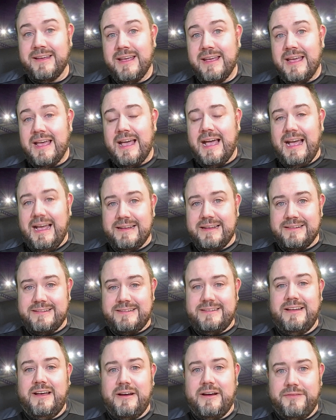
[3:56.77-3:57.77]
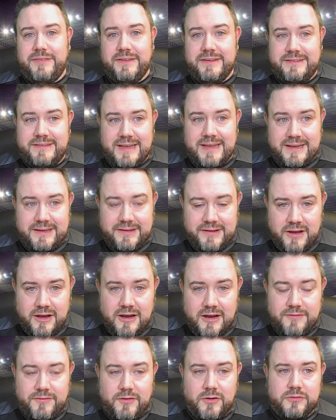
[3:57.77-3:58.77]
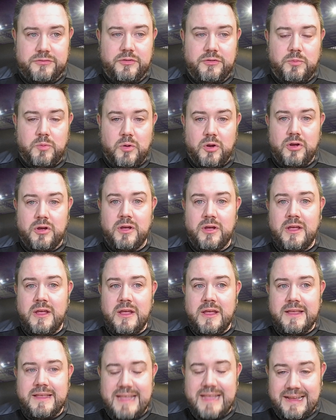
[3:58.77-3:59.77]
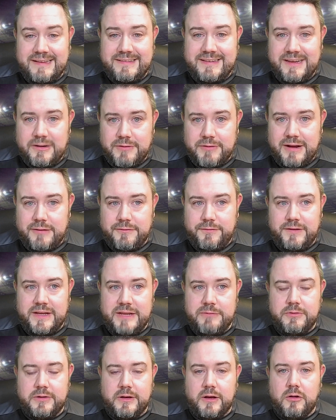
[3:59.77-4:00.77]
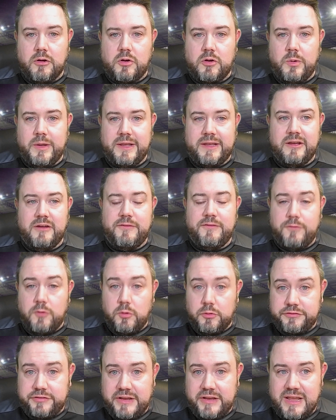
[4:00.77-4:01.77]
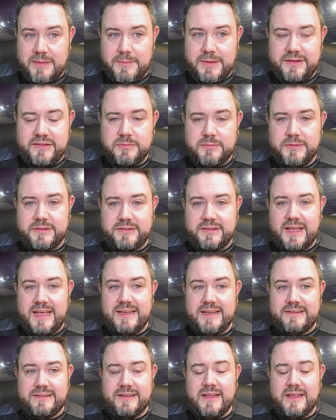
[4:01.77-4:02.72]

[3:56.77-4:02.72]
at the start of this second half. Oxford were getting around Fleetwood a lot quicker, forcing them into mistakes.